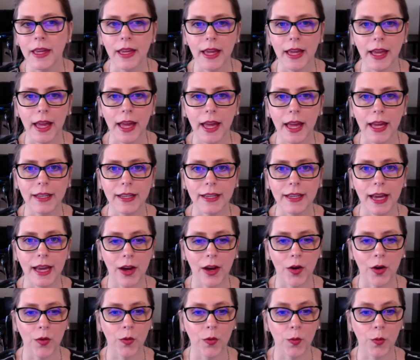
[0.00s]
And
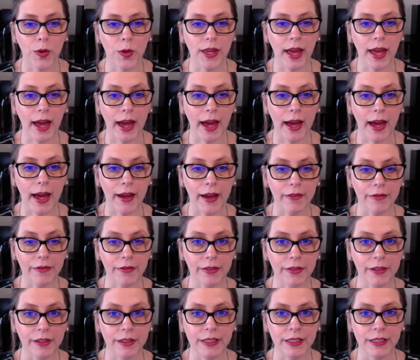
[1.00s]
now we have
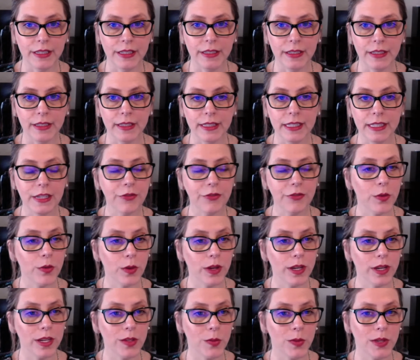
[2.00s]
different
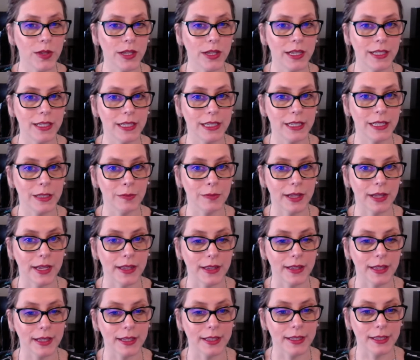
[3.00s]
ways we can display
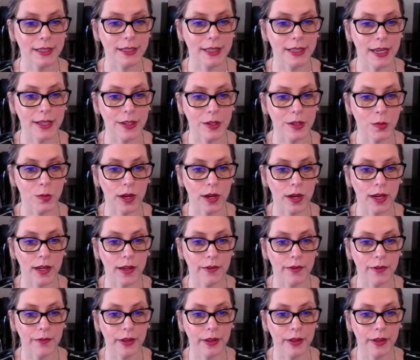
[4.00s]
this as well.